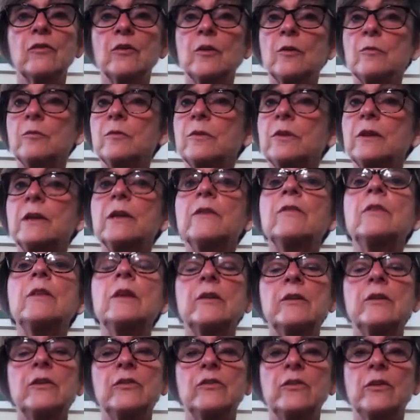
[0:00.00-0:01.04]
from give the
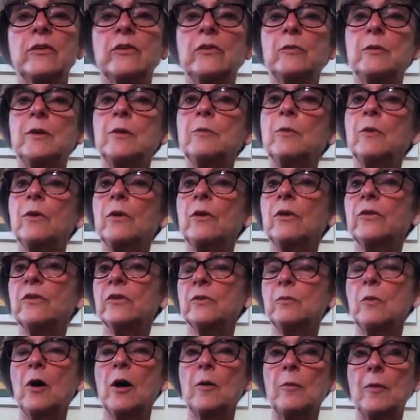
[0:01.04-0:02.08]
indigenous people
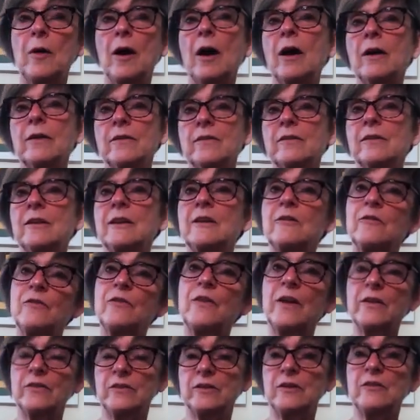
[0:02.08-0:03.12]

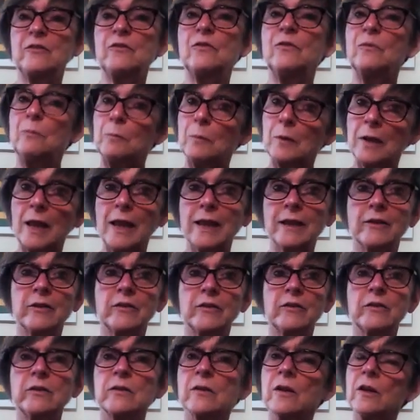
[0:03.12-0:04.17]
smallpox-infested
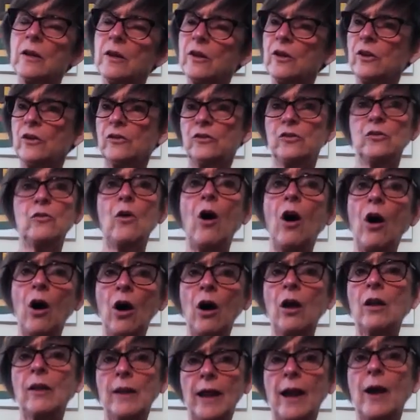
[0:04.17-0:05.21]
blankets to
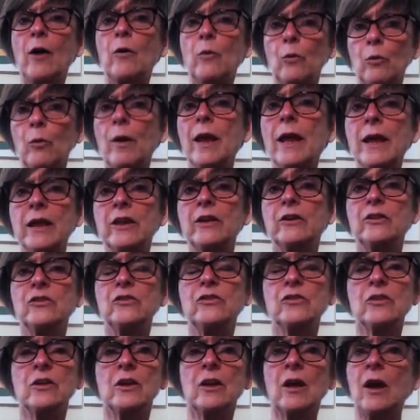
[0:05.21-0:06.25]
all-out
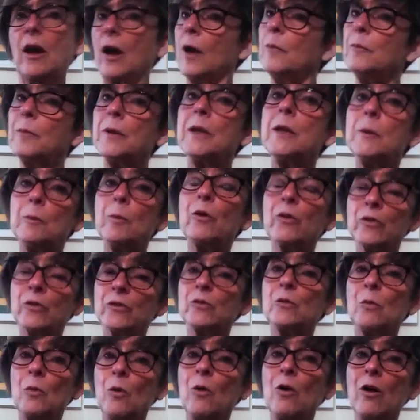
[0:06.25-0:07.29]
wage a
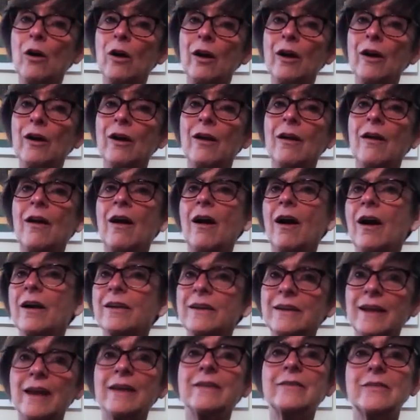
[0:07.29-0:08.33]
people's war
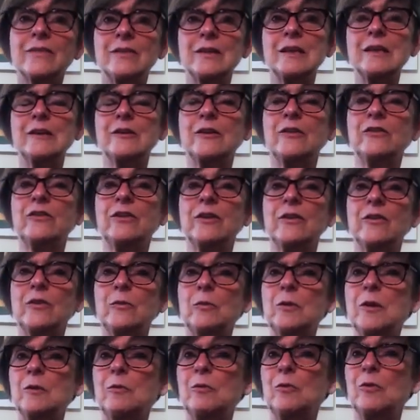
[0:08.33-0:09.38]
against the indigenous
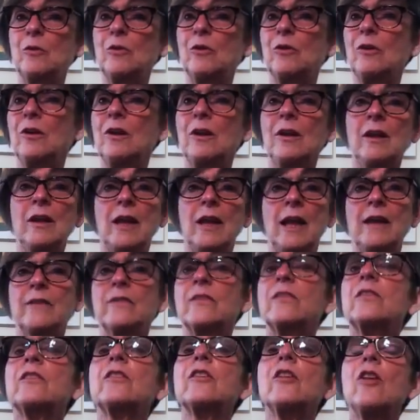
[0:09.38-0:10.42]
people and
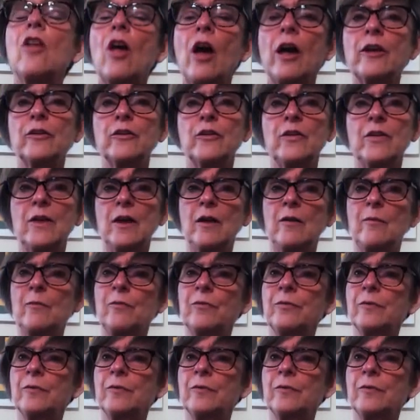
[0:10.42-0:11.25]
slaughter them